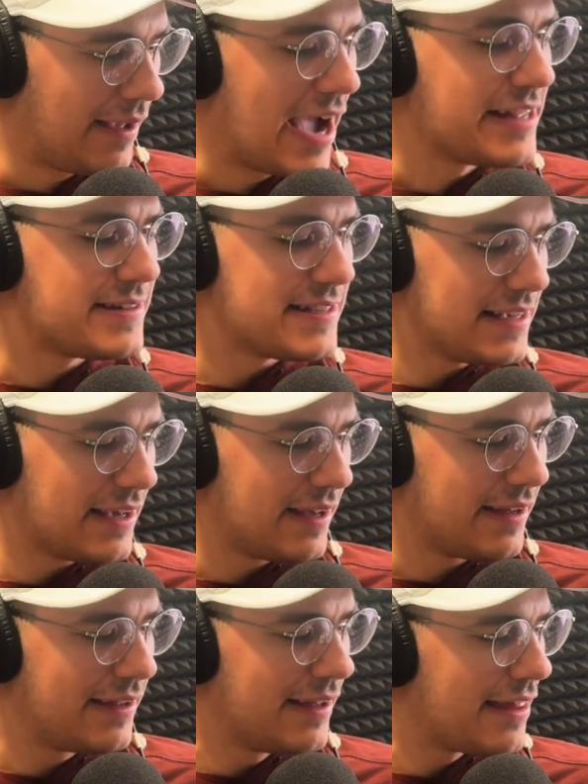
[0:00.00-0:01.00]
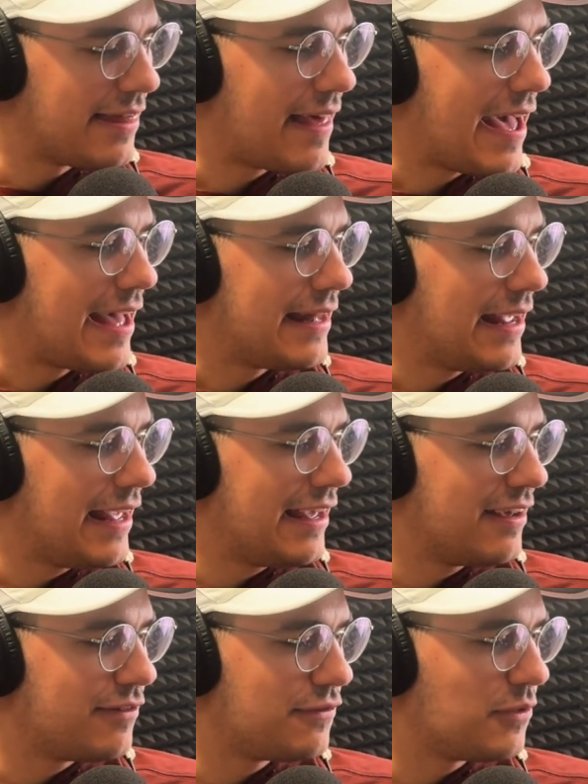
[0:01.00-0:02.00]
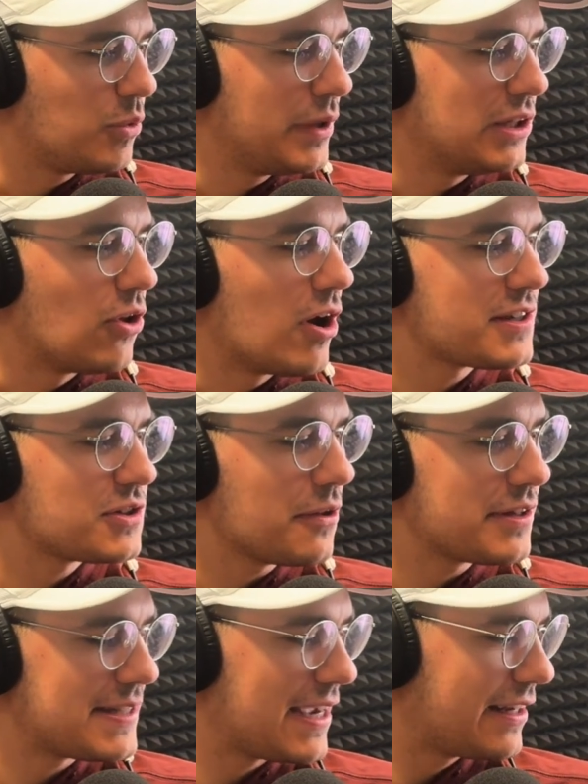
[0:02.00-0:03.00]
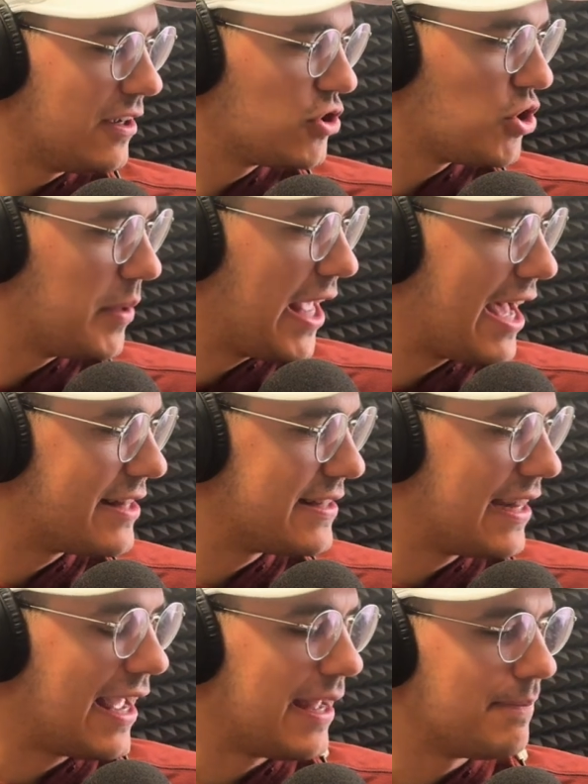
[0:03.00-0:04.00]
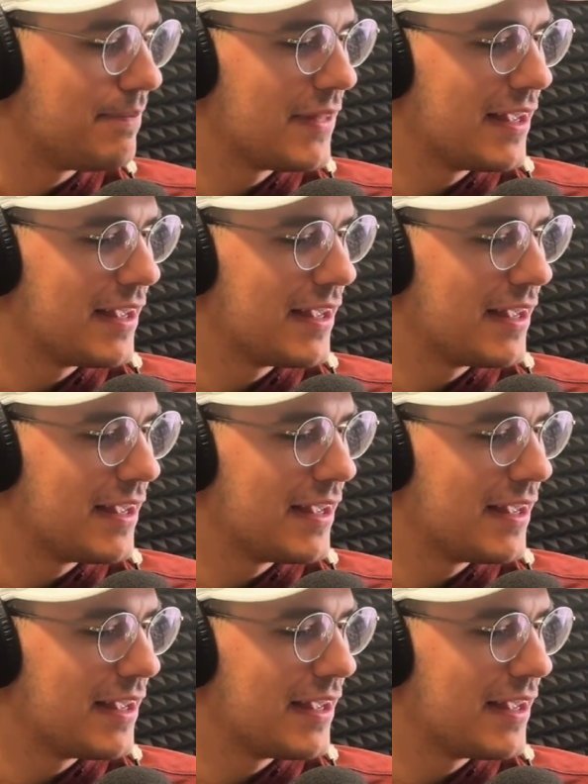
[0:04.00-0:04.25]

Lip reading: idea that if we lost all the technology we had today,